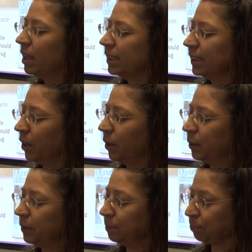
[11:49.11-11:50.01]

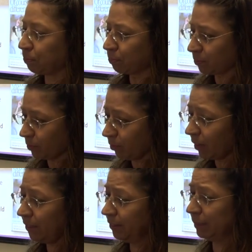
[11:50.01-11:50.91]
So
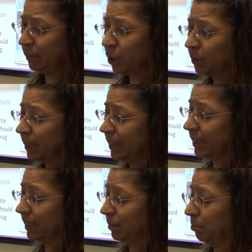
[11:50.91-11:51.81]
there were some issues with
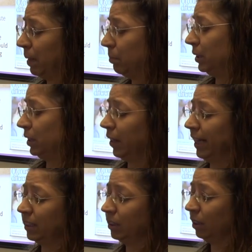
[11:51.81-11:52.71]
this. People didn't know
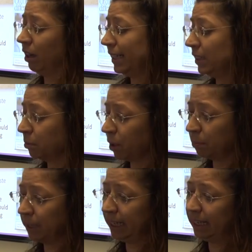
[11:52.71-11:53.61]
how to light it
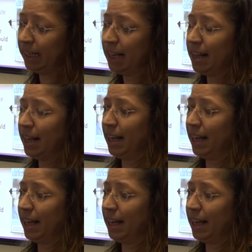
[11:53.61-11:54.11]
properly.